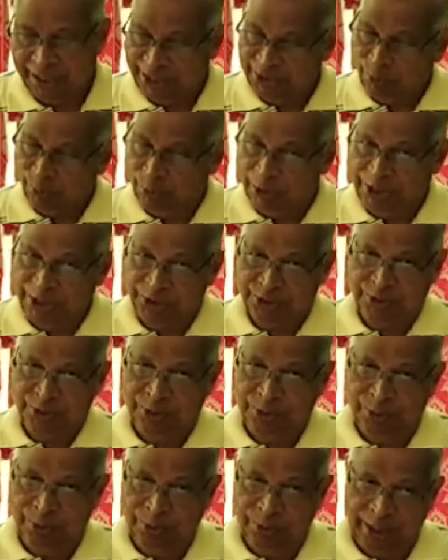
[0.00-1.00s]
is only just
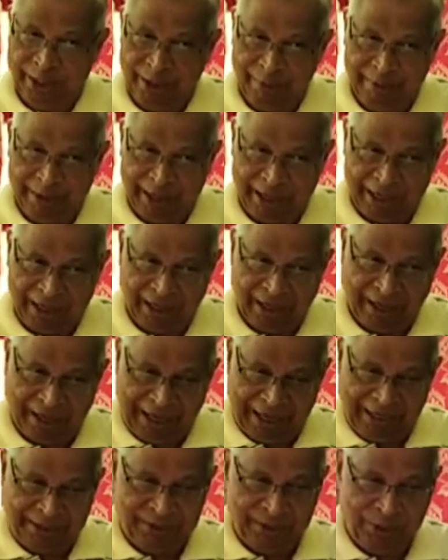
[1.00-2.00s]
to give a
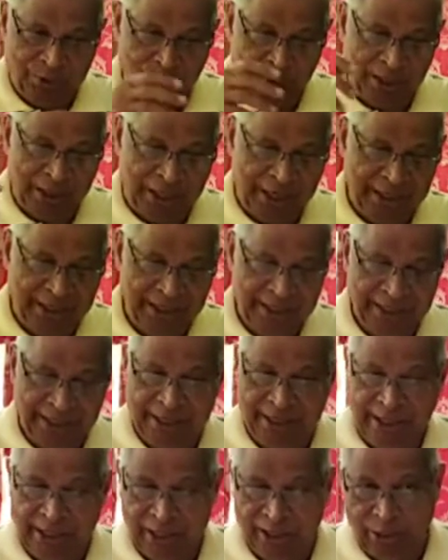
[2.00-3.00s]
connection to the Indian